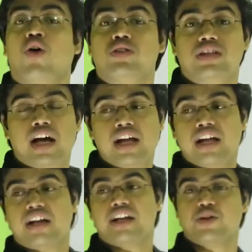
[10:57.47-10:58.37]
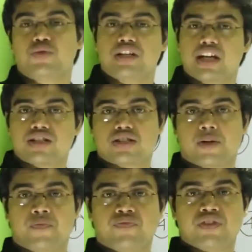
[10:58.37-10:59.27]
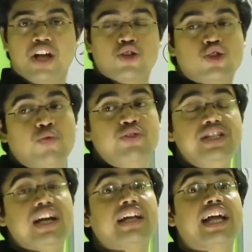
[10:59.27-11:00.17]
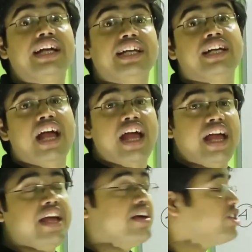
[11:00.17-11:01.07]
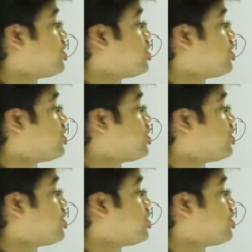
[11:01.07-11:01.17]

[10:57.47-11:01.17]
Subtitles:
on the nucleus. So we are getting a